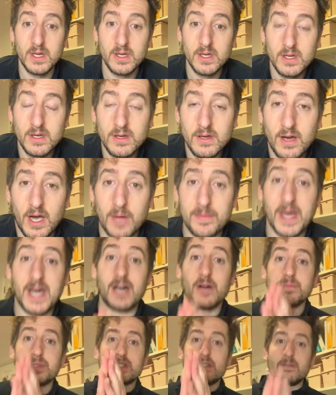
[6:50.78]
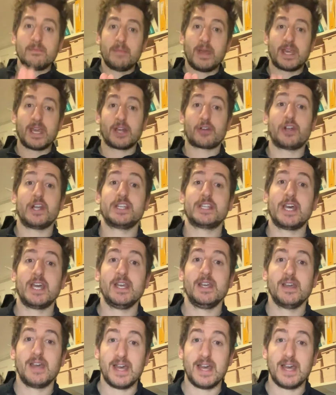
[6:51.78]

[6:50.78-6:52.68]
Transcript: Hope that helps. Make it a great day.